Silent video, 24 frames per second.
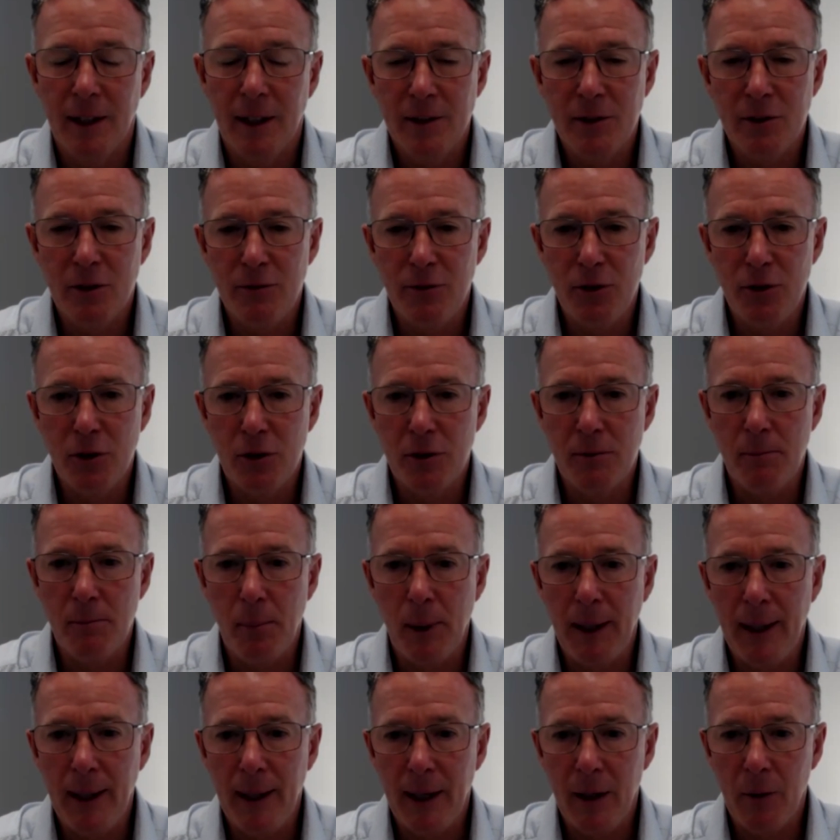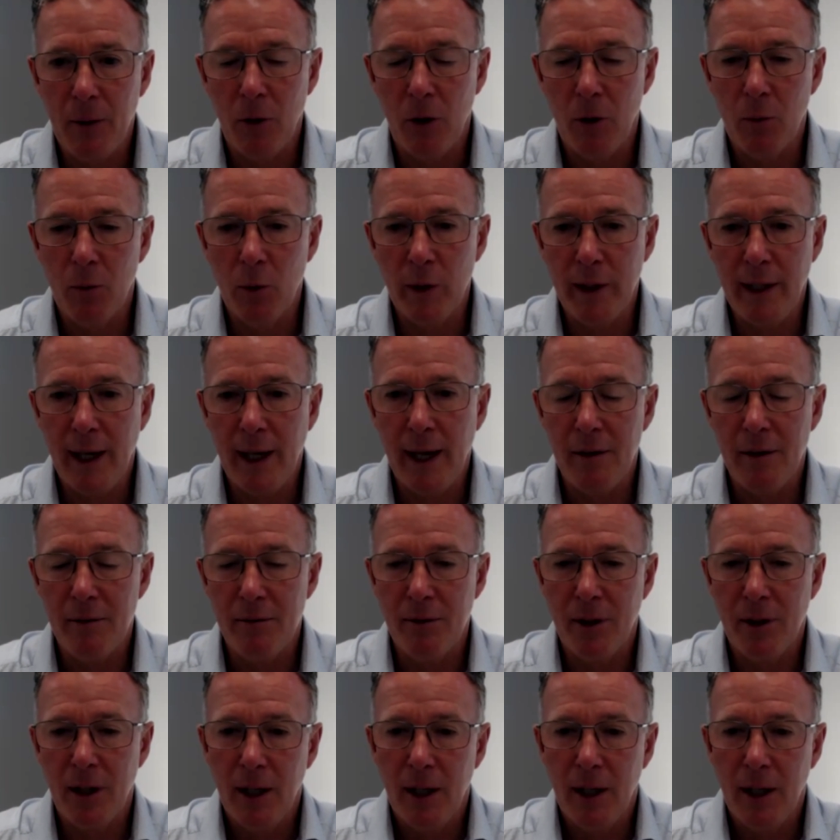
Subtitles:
So if you compare what we have